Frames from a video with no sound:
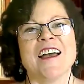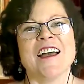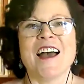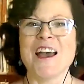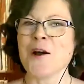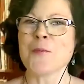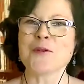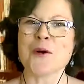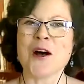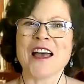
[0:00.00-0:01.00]
I hope
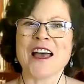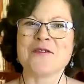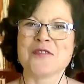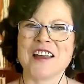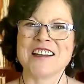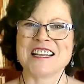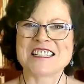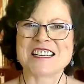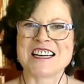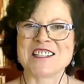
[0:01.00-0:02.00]
you all had fun
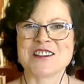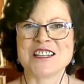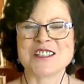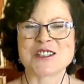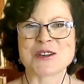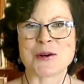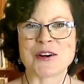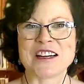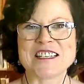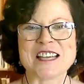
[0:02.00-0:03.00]
listening to these
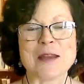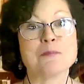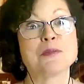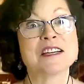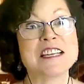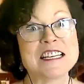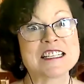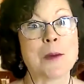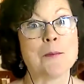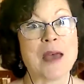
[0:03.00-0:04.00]
stories, and please
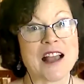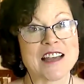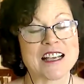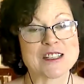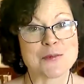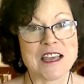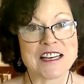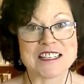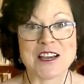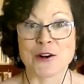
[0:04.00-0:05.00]
come back next week
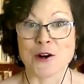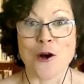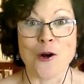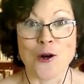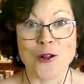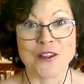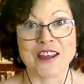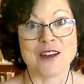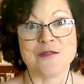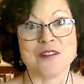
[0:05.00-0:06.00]
to hear all
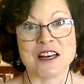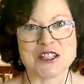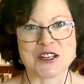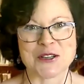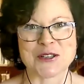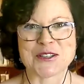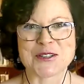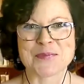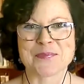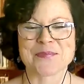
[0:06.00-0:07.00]
the
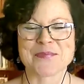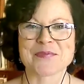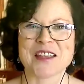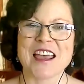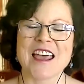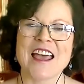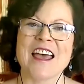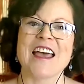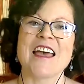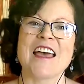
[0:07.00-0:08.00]
adventures.
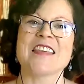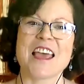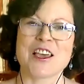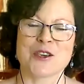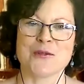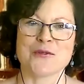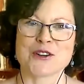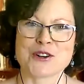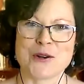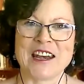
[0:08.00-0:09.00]
Thank you for
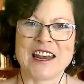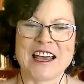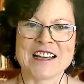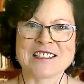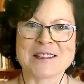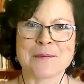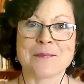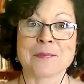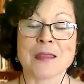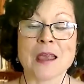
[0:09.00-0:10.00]
joining us.
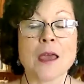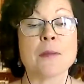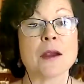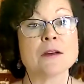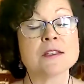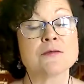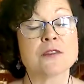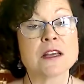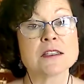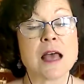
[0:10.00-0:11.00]
Parents
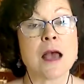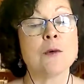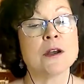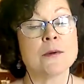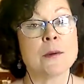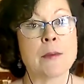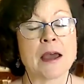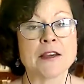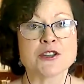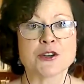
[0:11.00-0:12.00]
friends, I want to
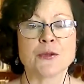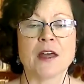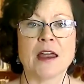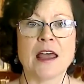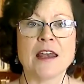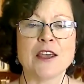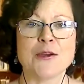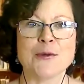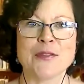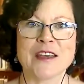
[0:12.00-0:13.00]
remind you that
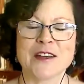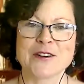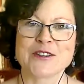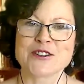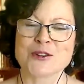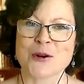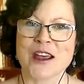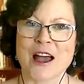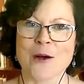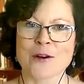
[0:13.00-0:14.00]
NAU Theater's Story
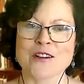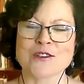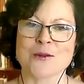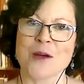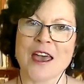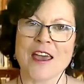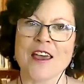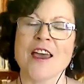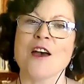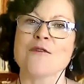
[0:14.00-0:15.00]
Hour is a way
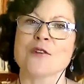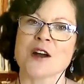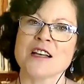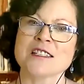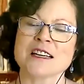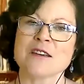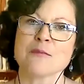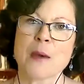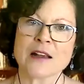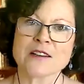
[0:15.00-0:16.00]
for us to give
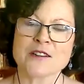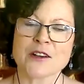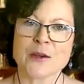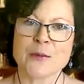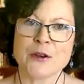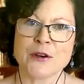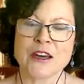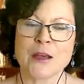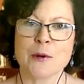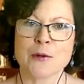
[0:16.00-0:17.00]
back to the
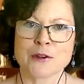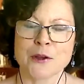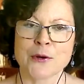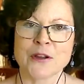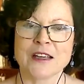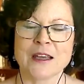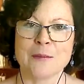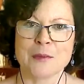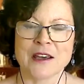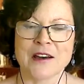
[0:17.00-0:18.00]
community both locally
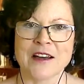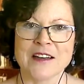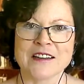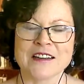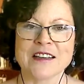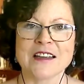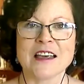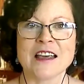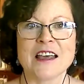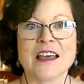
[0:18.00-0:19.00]
and beyond.
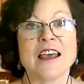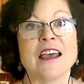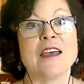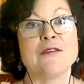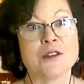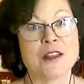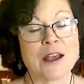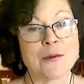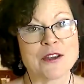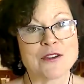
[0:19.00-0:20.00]
If you
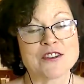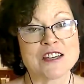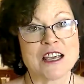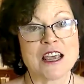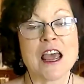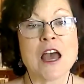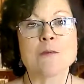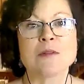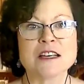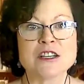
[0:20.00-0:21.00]
like what you see,
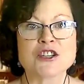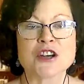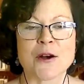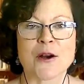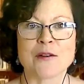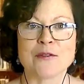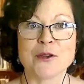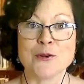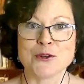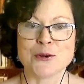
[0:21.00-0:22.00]
please share our
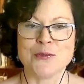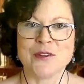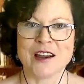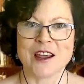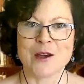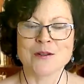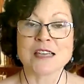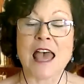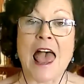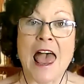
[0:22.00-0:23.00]
YouTube videos
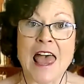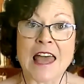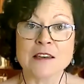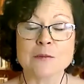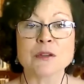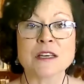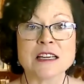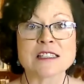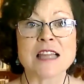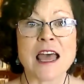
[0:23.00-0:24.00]
and
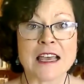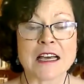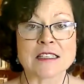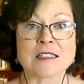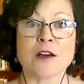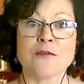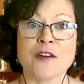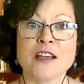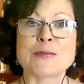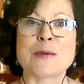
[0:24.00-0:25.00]
please like us on
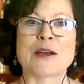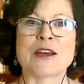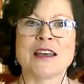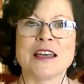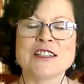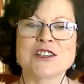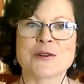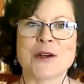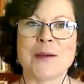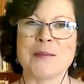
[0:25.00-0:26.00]
Facebook,
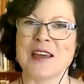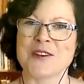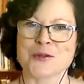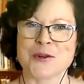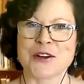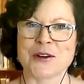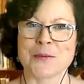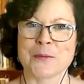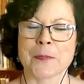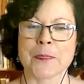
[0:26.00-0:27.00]
Instagram, and Twitter.
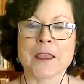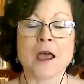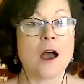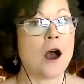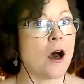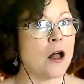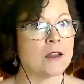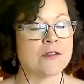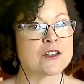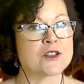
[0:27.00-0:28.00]
All
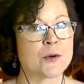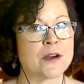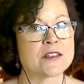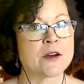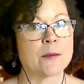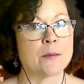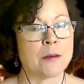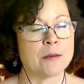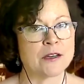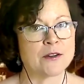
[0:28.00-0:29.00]
of our stories are in
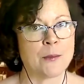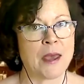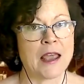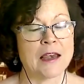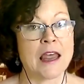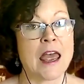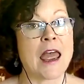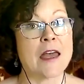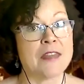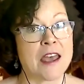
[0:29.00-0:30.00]
public domain
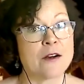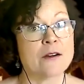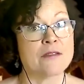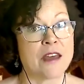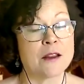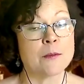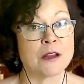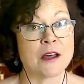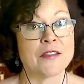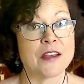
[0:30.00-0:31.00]
and they are
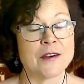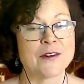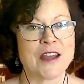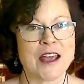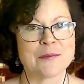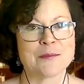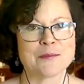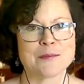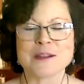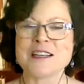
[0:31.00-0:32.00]
available on the internet.
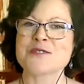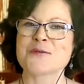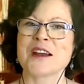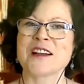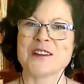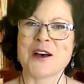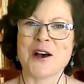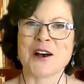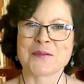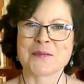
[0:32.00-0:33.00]
Please read
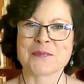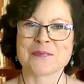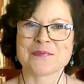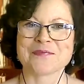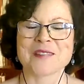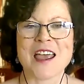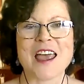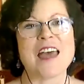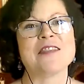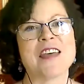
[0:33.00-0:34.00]
along.
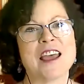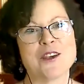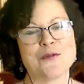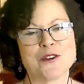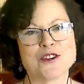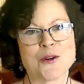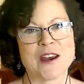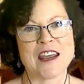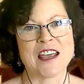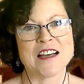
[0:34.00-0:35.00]
Thank you for
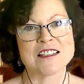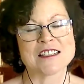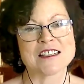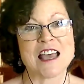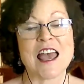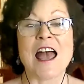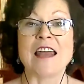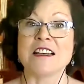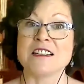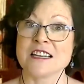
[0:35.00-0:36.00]
joining us, and
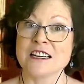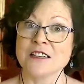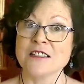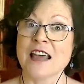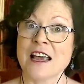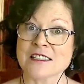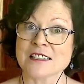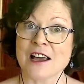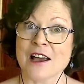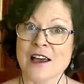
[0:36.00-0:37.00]
until next
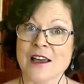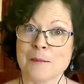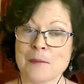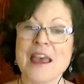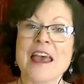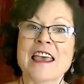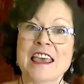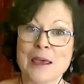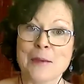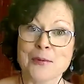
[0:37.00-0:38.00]
time,
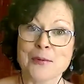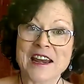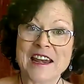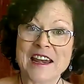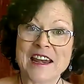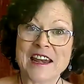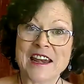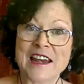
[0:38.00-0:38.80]
keep reading.